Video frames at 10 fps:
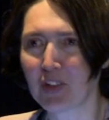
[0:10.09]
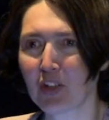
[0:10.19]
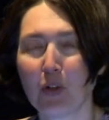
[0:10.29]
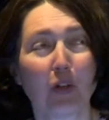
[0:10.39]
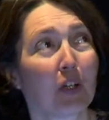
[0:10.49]
to
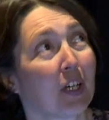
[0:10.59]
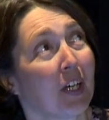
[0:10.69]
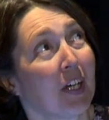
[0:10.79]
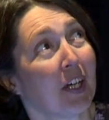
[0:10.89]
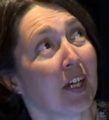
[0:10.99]
talk
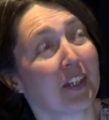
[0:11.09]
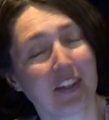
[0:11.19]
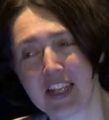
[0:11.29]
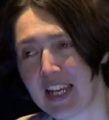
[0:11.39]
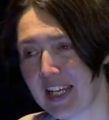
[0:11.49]

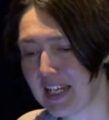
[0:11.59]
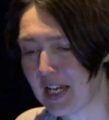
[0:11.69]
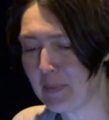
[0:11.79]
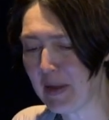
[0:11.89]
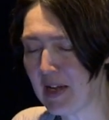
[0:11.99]
today
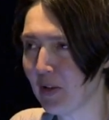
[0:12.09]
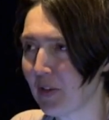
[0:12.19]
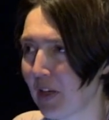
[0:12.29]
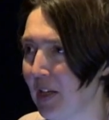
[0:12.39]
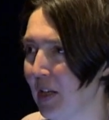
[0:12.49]

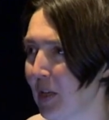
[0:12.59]
about uh,